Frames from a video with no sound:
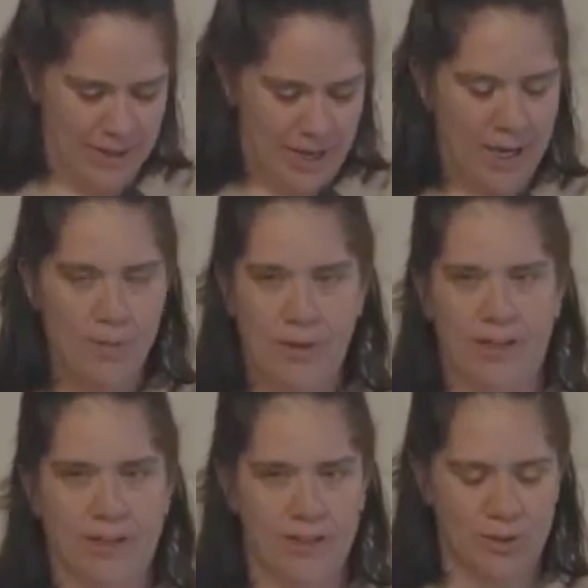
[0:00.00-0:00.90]
And
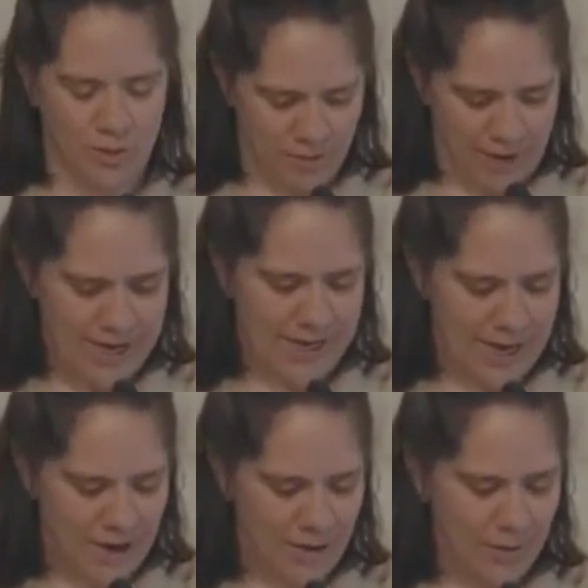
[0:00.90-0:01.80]
peers who are right
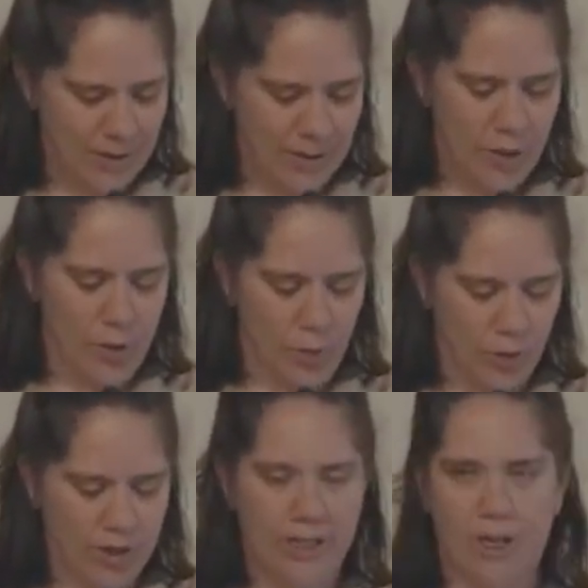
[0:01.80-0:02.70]
now
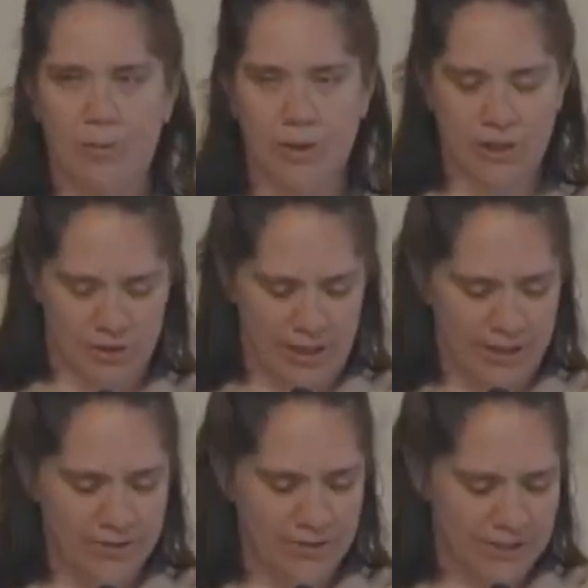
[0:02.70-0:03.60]
working on book
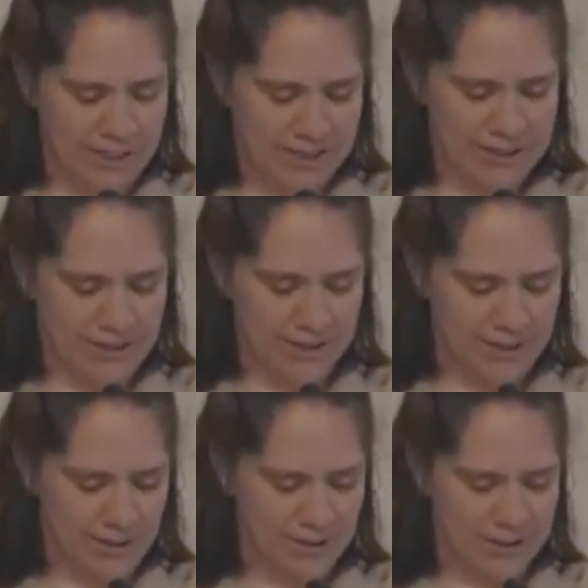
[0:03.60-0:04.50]
drives for ESL
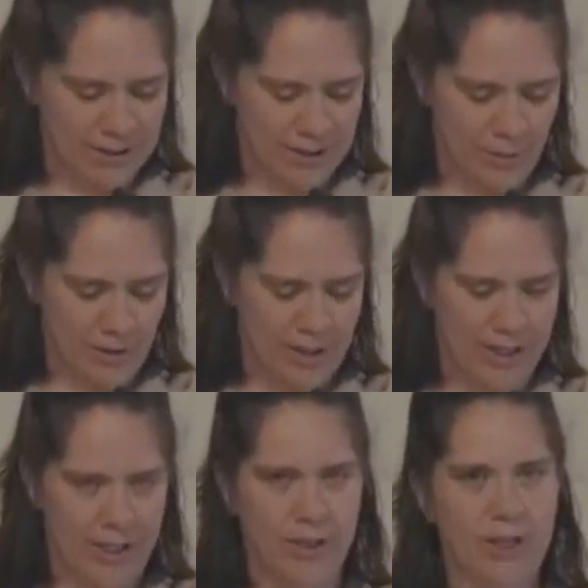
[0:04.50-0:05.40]
students in the
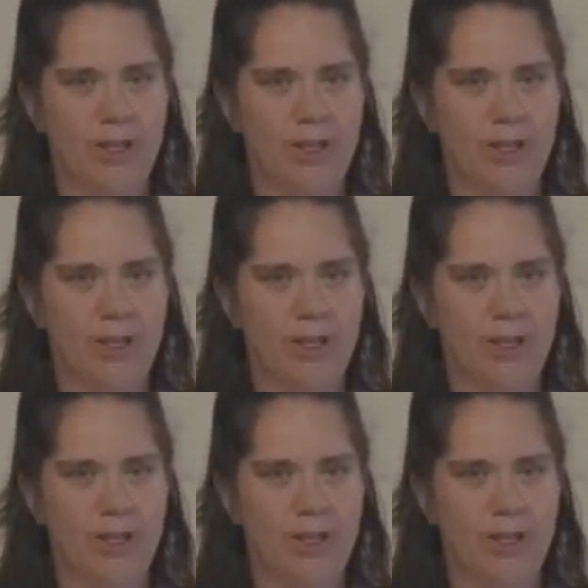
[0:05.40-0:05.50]
community,